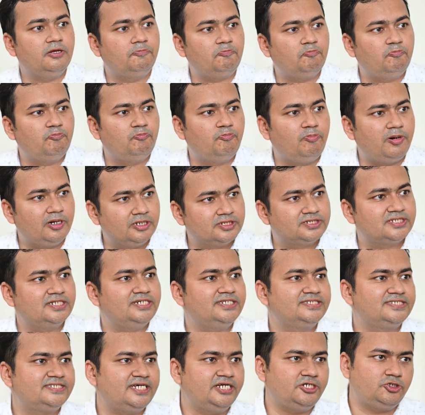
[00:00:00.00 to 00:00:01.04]
the
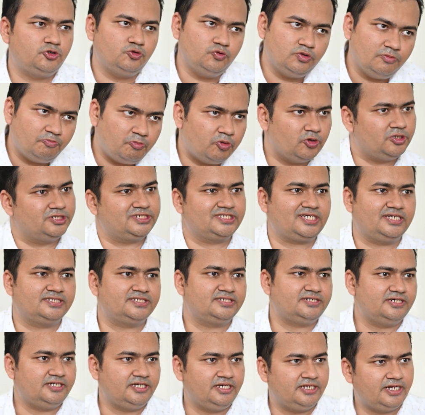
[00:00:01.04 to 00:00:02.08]
person is sent to the police
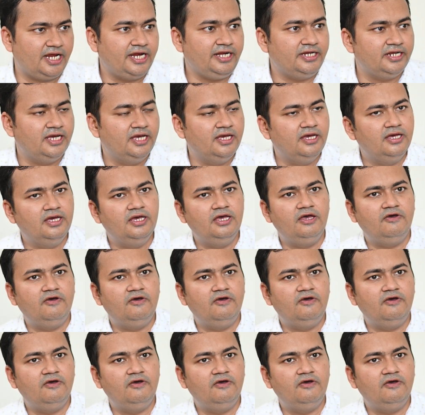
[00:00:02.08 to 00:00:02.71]
custody, right?